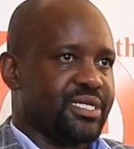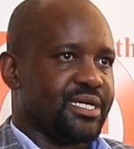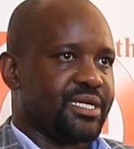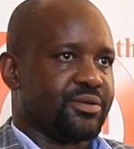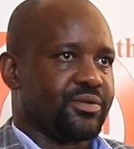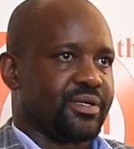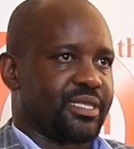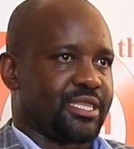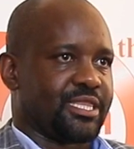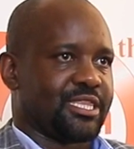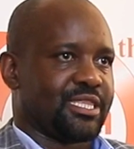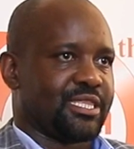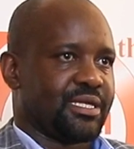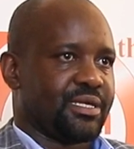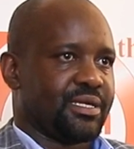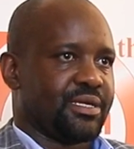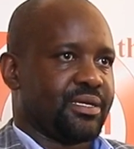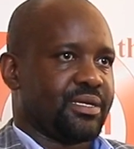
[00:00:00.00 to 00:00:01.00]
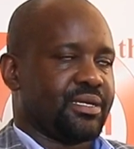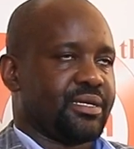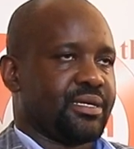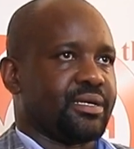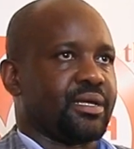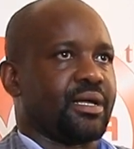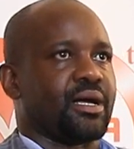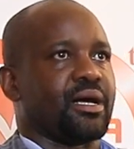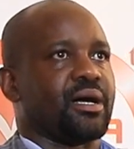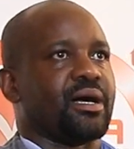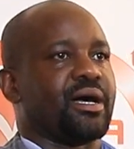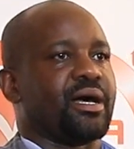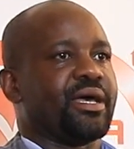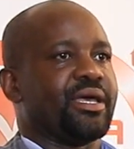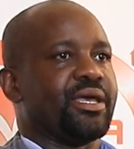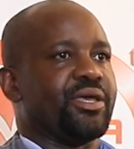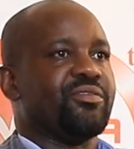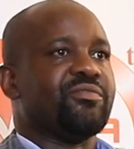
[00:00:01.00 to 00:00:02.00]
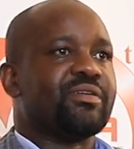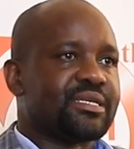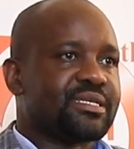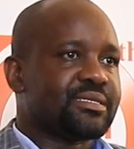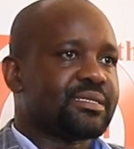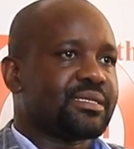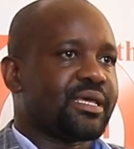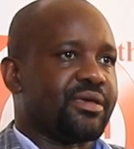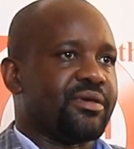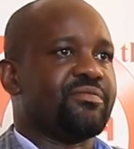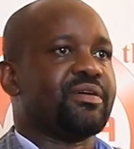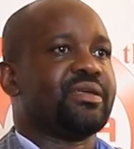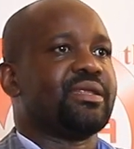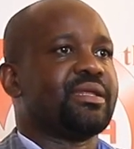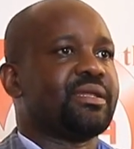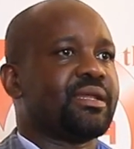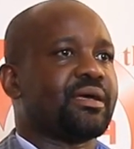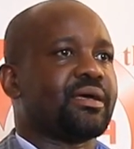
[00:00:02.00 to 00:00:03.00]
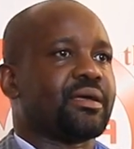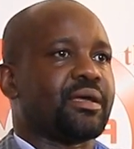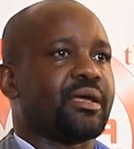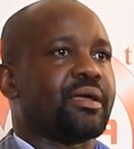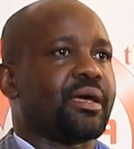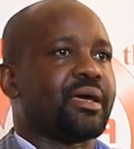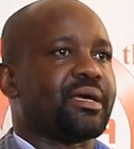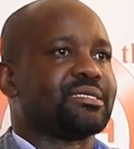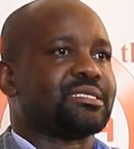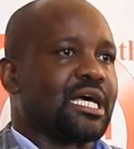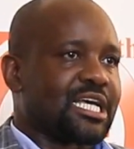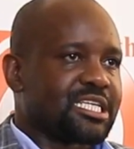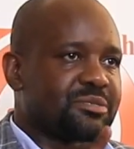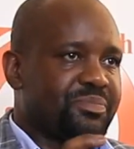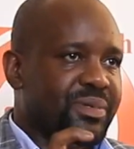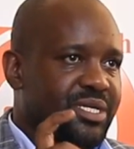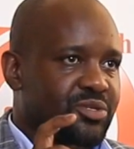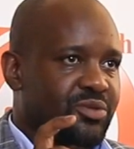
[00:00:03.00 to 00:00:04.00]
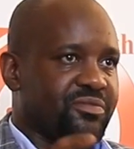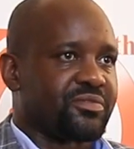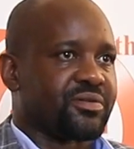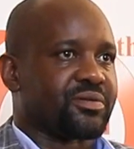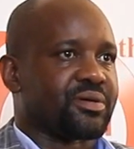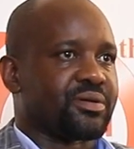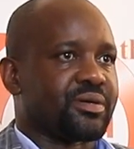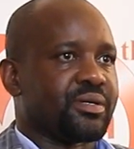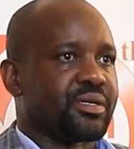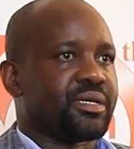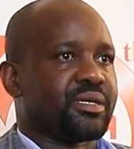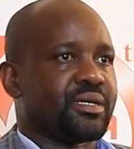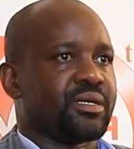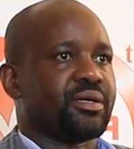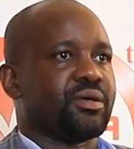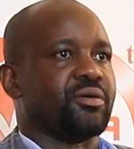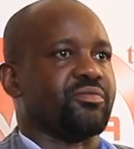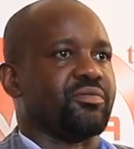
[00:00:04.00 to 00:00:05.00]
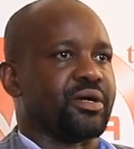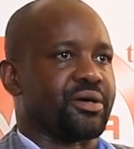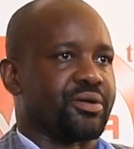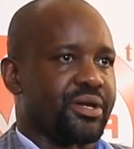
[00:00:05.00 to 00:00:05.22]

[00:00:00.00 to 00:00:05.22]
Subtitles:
deal with. Even a suspect of a